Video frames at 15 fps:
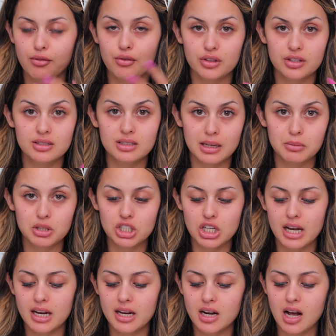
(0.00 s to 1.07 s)
if we're the same
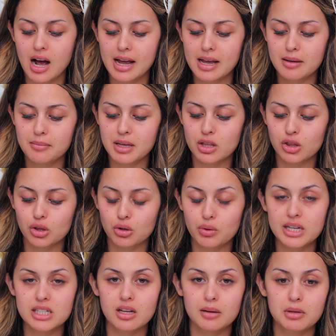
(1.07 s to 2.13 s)
shade. I am in
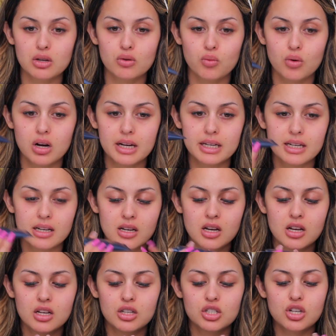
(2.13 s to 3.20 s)
3W1
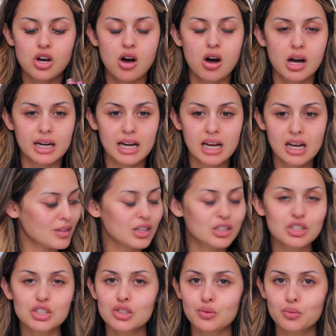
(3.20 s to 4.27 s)
Tawny.
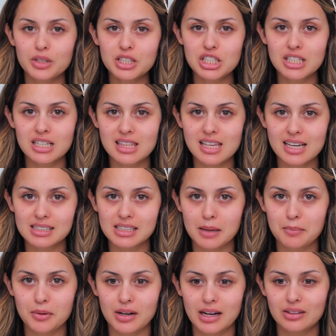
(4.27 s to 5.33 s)
Switching things
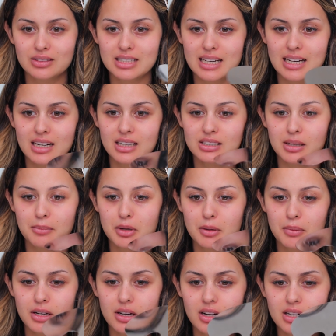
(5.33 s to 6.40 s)
up around here. So I'm
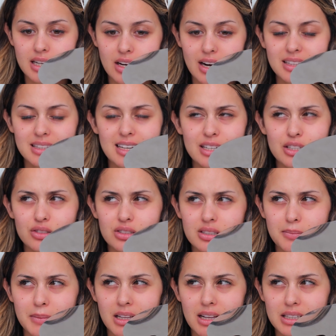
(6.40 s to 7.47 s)
going to put it on here. I think I used
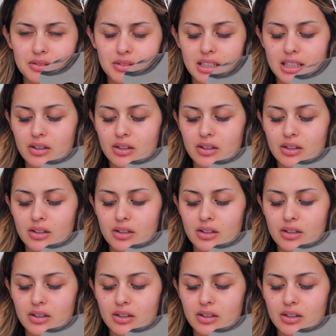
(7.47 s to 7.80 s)
this in my last